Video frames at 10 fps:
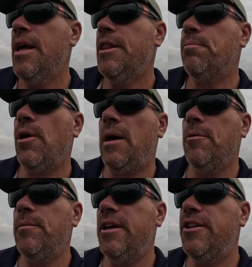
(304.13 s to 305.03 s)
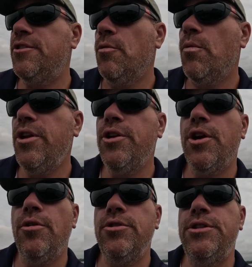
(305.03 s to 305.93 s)
The problem is when you
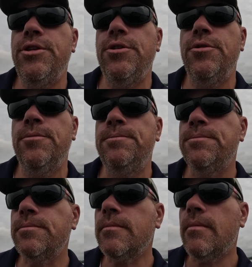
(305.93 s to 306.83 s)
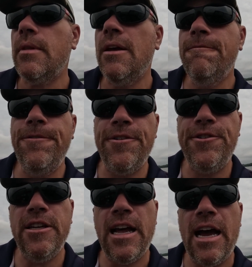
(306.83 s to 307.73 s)
go to
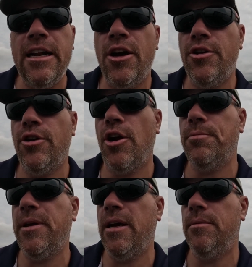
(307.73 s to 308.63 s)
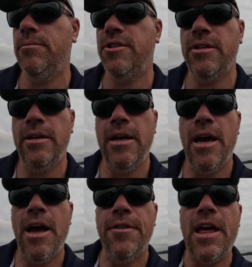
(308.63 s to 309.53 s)
5,900 RPMs,
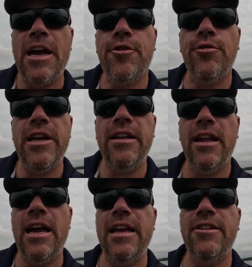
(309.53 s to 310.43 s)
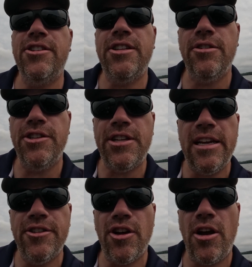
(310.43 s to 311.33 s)
that green light still
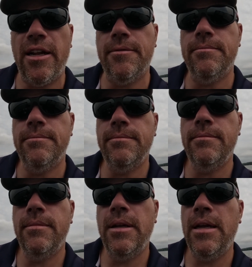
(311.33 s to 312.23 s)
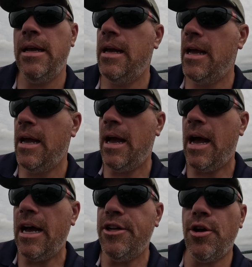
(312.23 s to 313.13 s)
stays on.
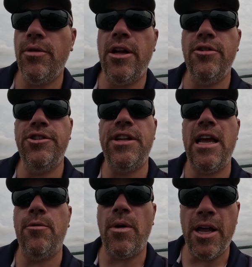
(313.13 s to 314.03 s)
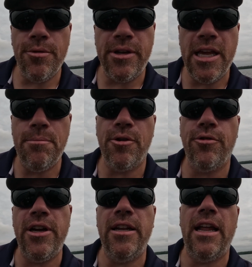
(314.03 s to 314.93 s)
I don't understand why you would keep a
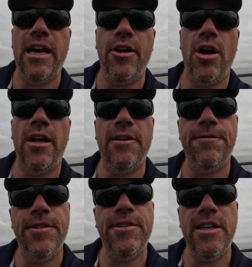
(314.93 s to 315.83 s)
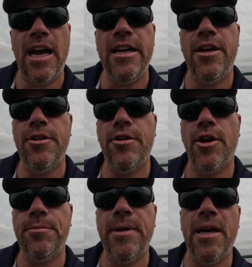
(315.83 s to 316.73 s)
green light on at 5,900
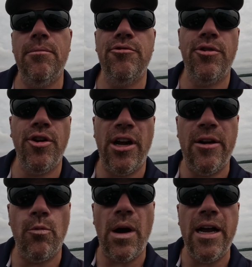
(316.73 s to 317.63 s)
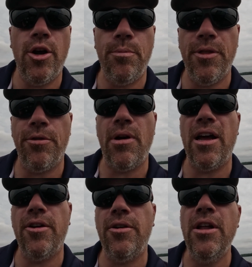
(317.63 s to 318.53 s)
RPMs when you're at wide open
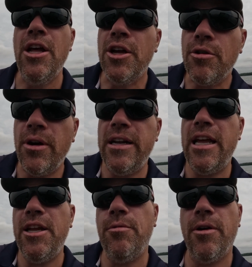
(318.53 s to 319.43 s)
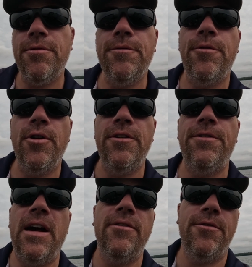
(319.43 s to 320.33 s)
throttle going anywhere from
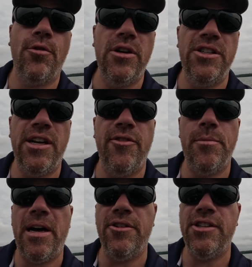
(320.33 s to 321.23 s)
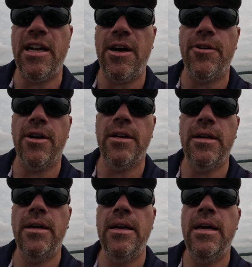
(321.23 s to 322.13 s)
45 to 47 miles an hour.
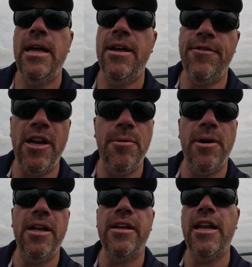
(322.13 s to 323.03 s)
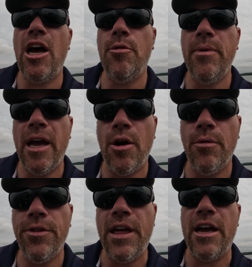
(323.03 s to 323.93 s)
If anybody could help me out
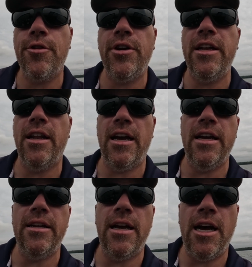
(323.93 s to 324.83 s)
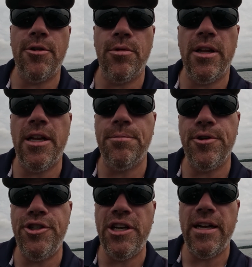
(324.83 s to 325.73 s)
with that green light, I'd really
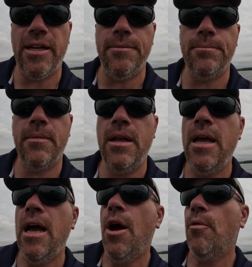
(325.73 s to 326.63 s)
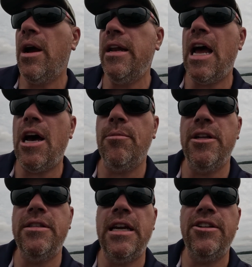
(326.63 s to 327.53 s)
appreciate it. Right now I'm
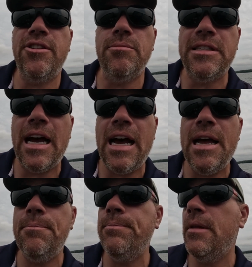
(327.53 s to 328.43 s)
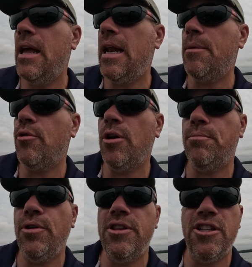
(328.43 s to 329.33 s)
going to take some time and I'm going
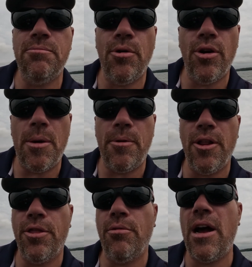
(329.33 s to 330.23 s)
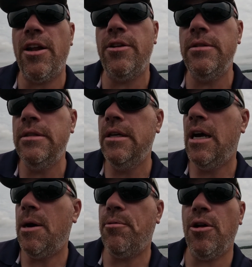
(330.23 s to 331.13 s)
to put this boat up on throttle,
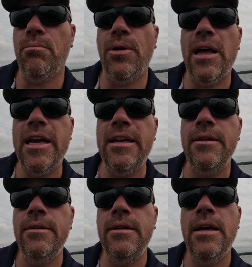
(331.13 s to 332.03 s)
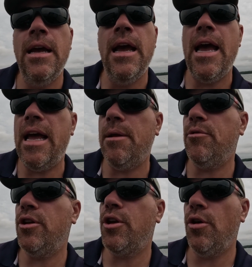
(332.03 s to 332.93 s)
up on plane, and I'm
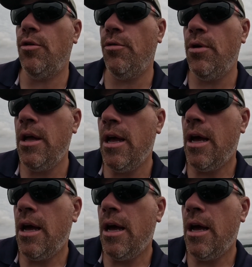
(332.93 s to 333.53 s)
going to go